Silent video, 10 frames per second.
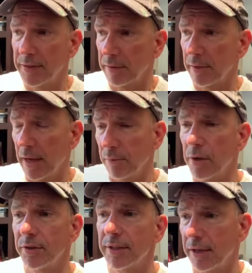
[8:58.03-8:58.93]
I
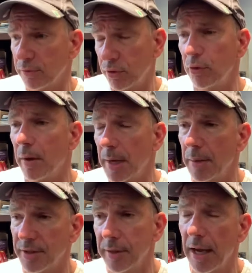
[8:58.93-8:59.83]
want you to take 2
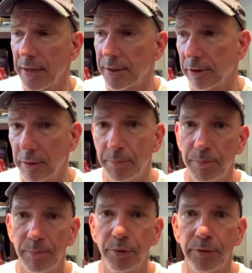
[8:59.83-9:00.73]
M&Ms a day, it's going to
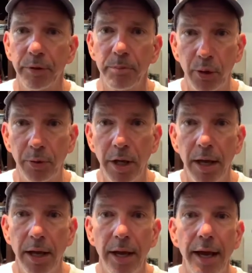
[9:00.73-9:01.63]
improve your mood.
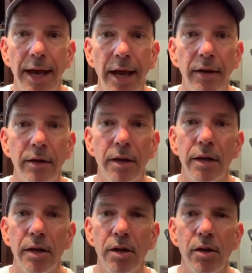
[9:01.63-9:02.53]
And
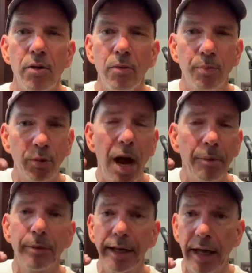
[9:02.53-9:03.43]
you
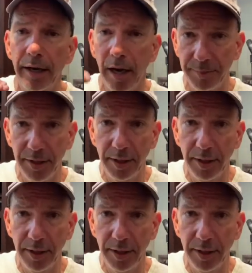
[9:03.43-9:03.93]
probably get an uptick